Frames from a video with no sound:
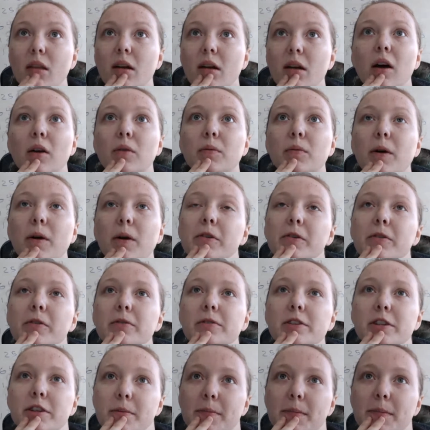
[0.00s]
Heroku
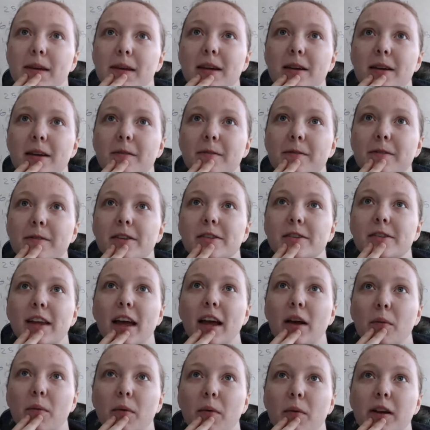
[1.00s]
to me feels
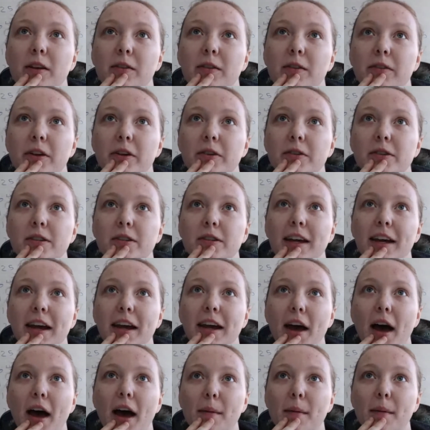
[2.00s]
like one of those like
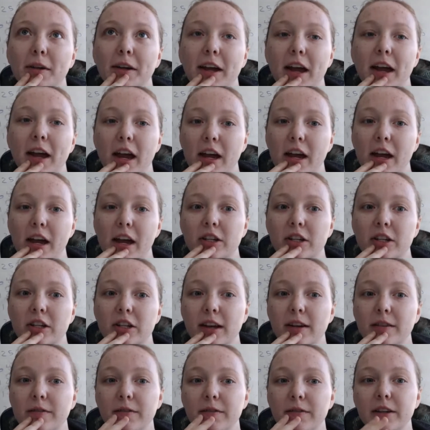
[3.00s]
applications
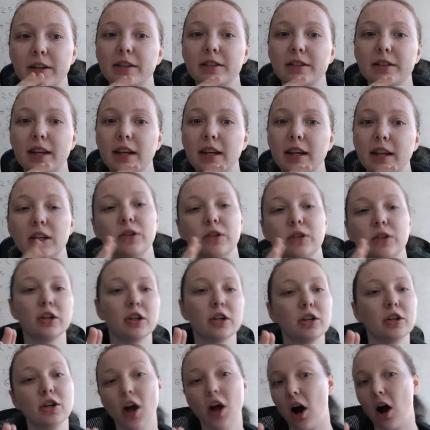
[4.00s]
that feels like you
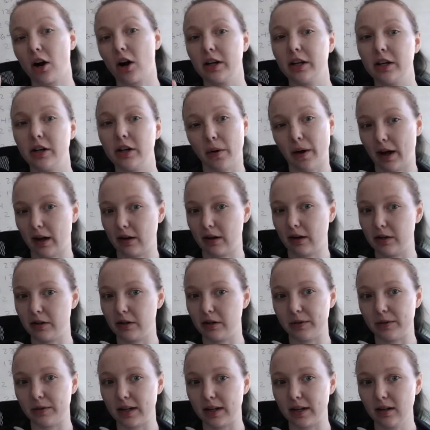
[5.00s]
should already know how to
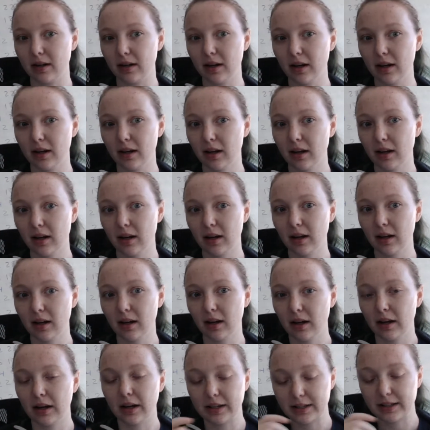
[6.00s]
use it.
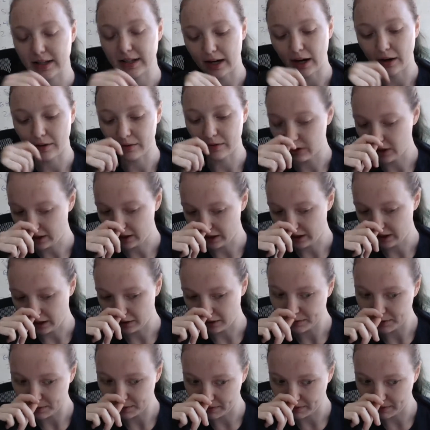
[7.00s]
Because like I was trying to help
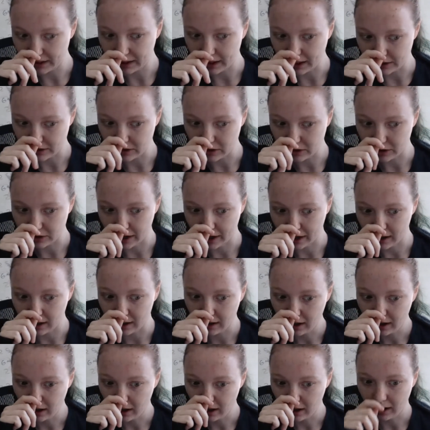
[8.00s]
somebody yesterday
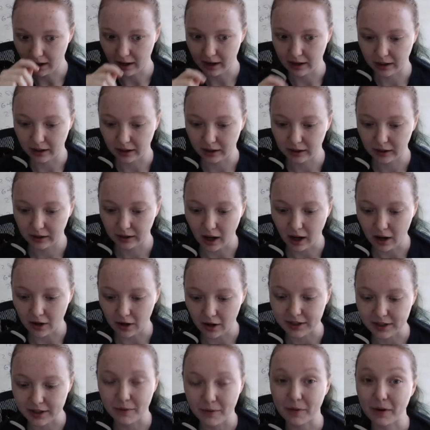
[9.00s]
and
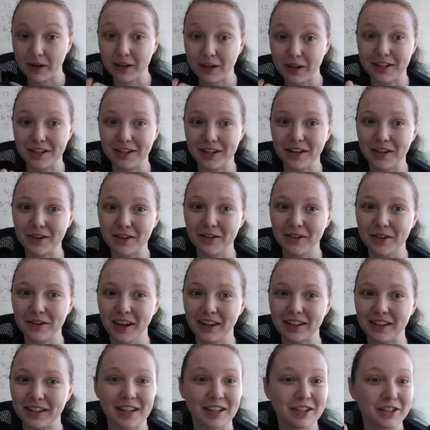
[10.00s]
all I wanted to do
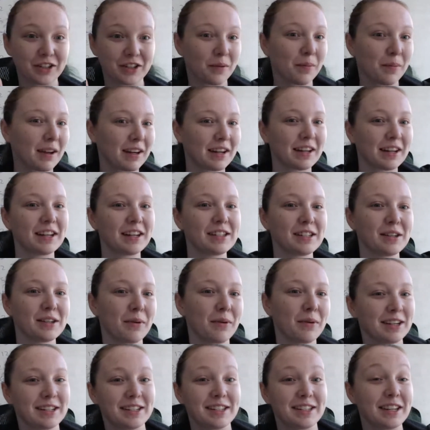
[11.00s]
is there should be an easy way
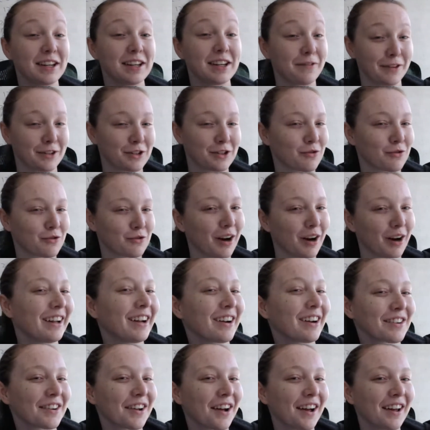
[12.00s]
to see if it's running
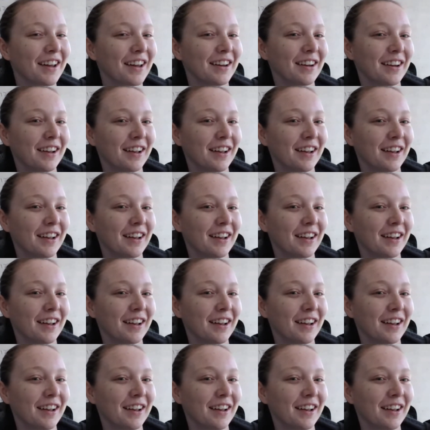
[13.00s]
or not.